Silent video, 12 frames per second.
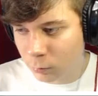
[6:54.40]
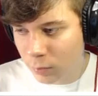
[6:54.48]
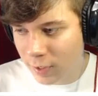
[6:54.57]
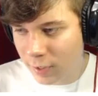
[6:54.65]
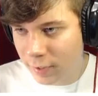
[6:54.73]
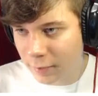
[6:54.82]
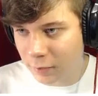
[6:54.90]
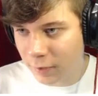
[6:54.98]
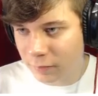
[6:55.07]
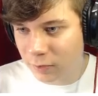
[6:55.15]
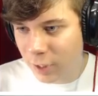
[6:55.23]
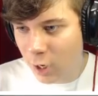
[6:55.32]
Where? You
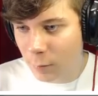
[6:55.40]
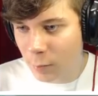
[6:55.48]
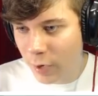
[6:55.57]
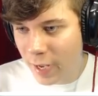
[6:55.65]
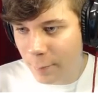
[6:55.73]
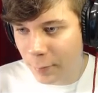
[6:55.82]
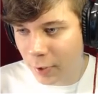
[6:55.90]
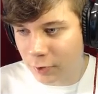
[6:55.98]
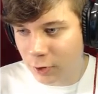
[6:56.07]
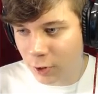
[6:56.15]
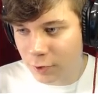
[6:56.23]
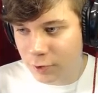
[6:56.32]
have to tell me where, bud.
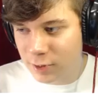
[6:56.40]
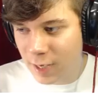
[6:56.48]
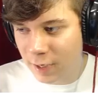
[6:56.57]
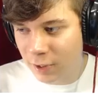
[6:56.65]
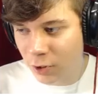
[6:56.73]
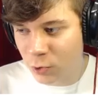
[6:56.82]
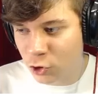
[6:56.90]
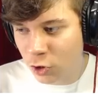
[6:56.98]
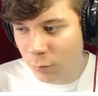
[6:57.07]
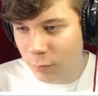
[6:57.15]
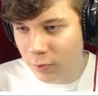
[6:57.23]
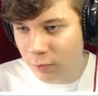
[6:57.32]
You can't just say go
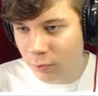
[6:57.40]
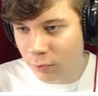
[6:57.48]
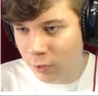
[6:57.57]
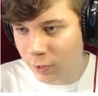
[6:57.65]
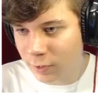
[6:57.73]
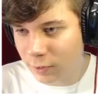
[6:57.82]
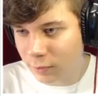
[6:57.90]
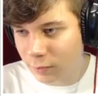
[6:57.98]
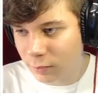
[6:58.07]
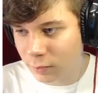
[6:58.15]
shopping, alright?